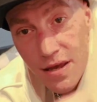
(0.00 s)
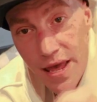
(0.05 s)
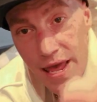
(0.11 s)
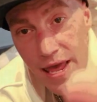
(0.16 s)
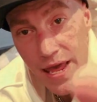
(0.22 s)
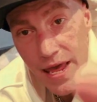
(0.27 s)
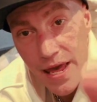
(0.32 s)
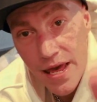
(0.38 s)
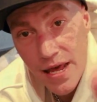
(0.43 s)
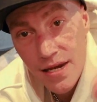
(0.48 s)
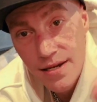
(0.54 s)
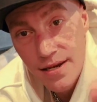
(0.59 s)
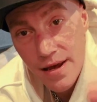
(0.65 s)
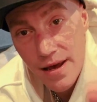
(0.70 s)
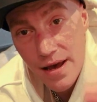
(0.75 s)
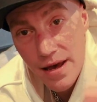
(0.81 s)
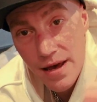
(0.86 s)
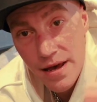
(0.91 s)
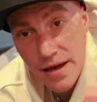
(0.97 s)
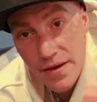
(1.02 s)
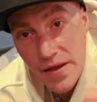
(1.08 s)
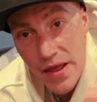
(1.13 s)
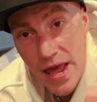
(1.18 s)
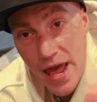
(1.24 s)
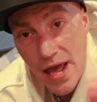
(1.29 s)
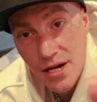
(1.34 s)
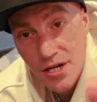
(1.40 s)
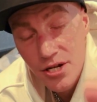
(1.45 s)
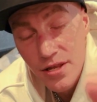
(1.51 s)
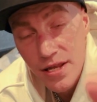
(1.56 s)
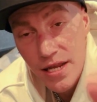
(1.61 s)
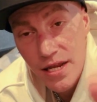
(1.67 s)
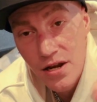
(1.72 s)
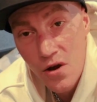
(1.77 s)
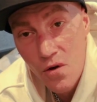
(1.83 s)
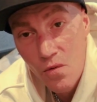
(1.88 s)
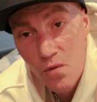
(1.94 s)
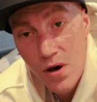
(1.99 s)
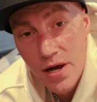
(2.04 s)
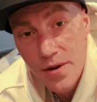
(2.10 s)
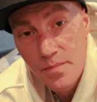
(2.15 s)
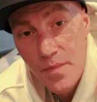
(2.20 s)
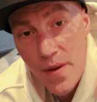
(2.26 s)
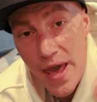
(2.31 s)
And actually, you know what,